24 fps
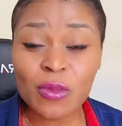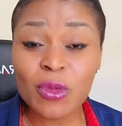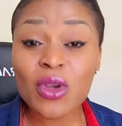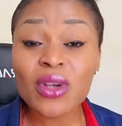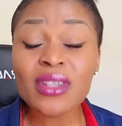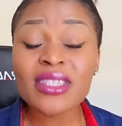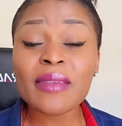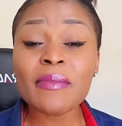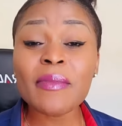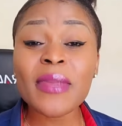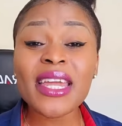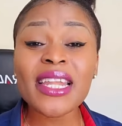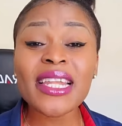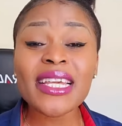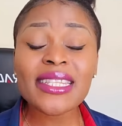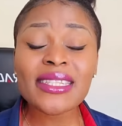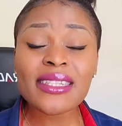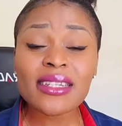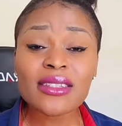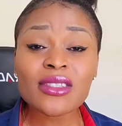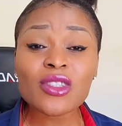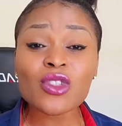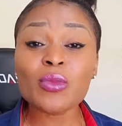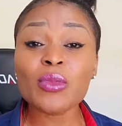because the meeting
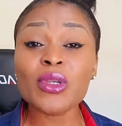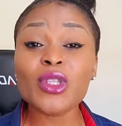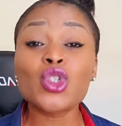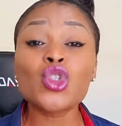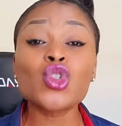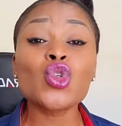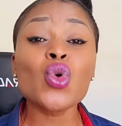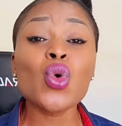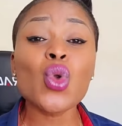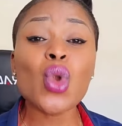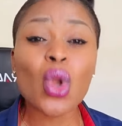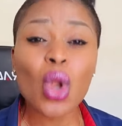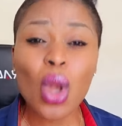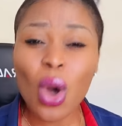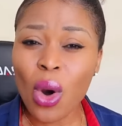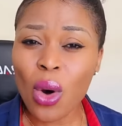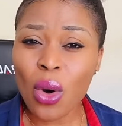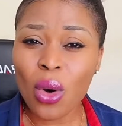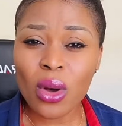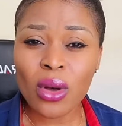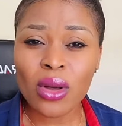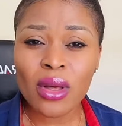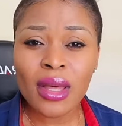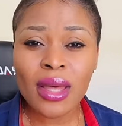tends to be too
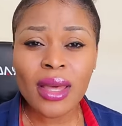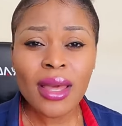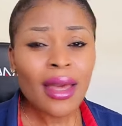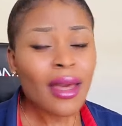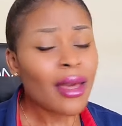long.